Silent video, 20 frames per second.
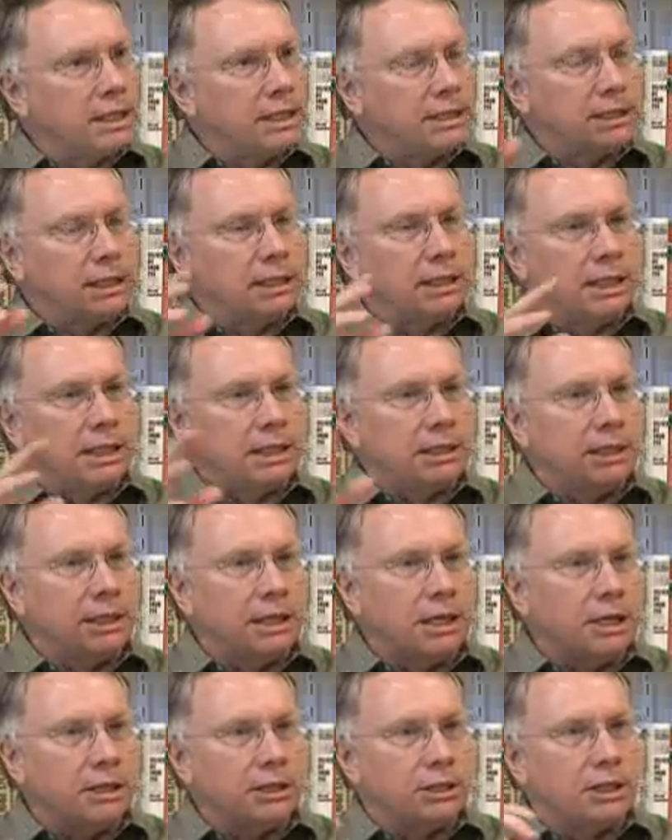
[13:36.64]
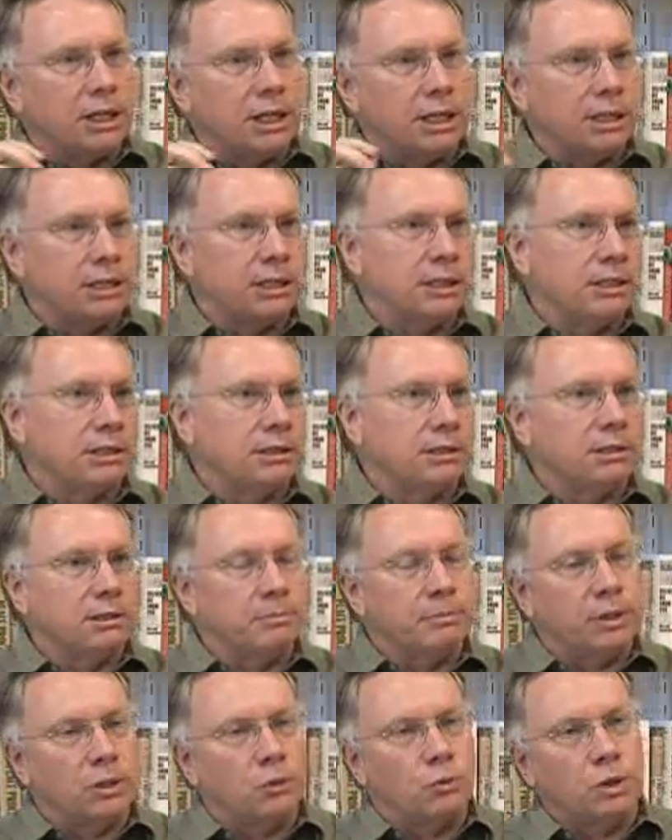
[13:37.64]
these elite
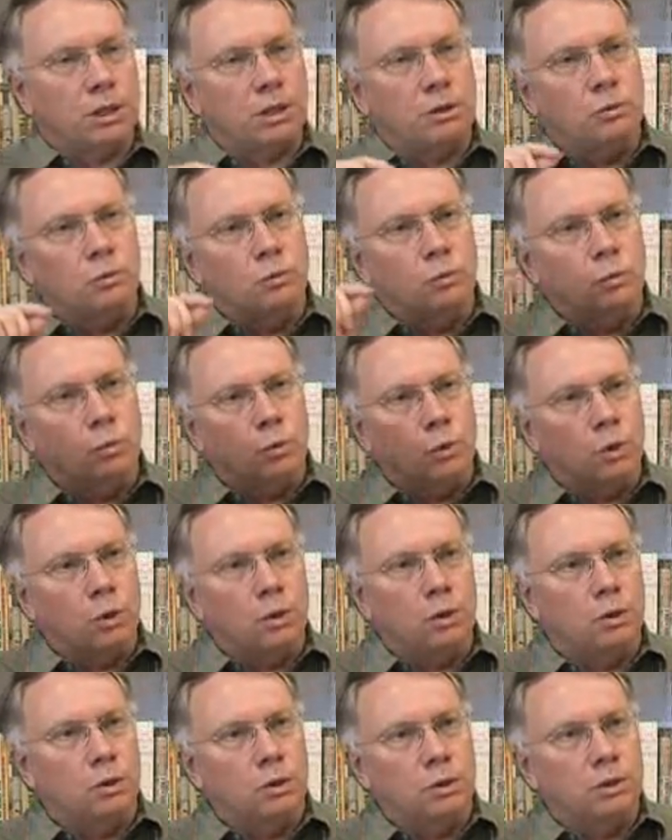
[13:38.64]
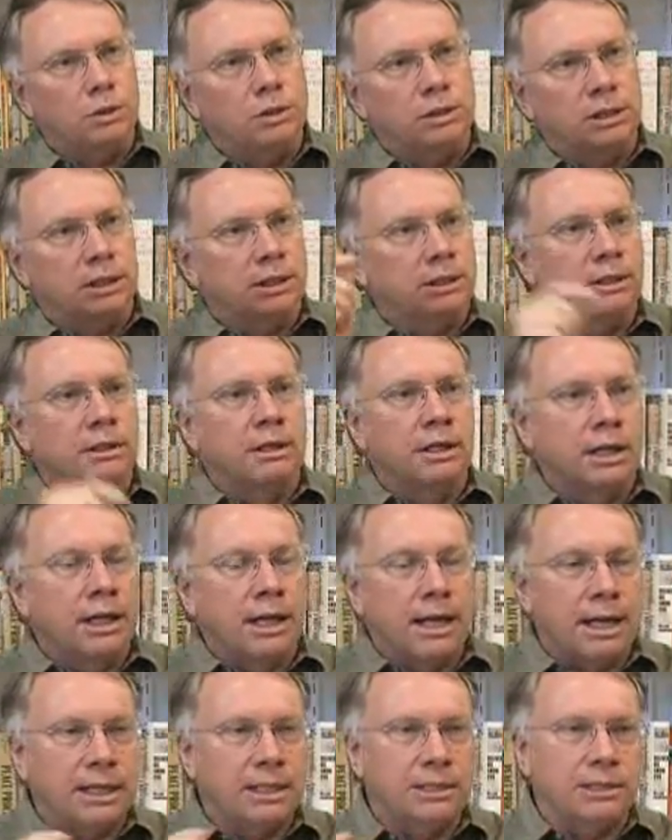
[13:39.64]
negotiations between warlords and
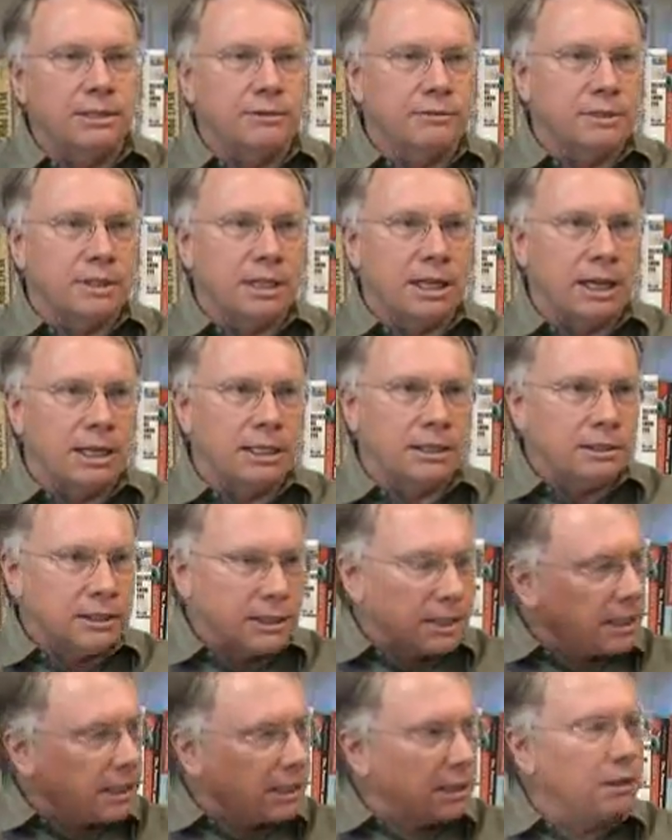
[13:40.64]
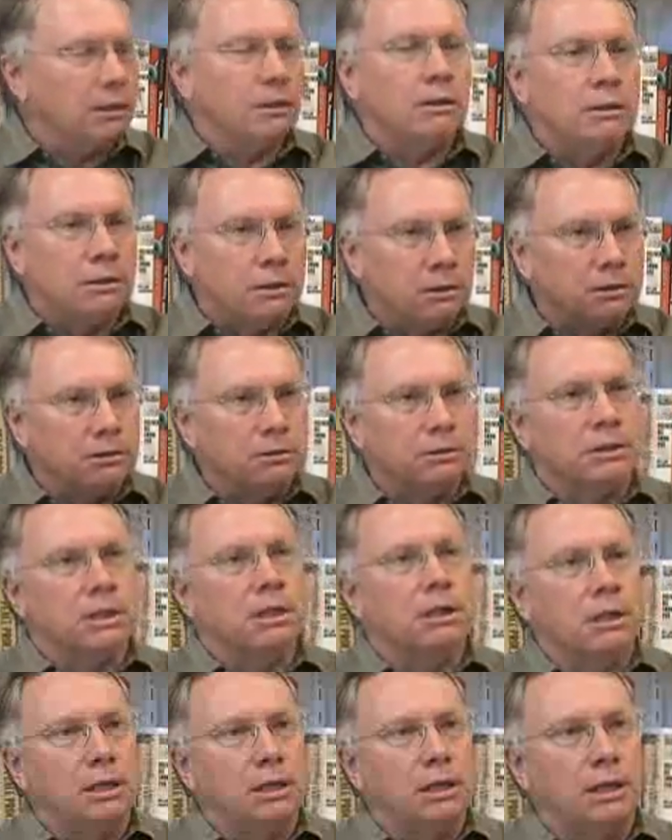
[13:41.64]
heads of state take a long
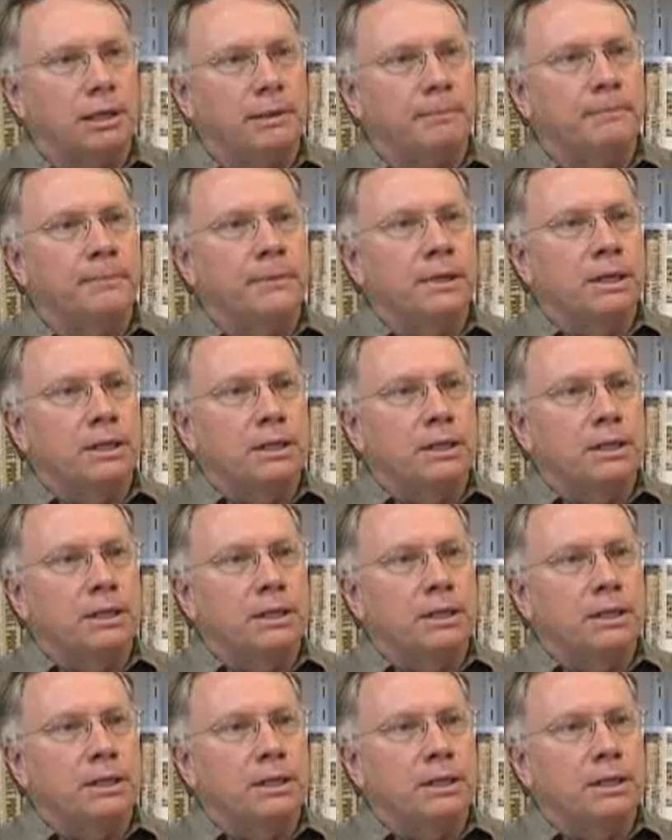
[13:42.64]
time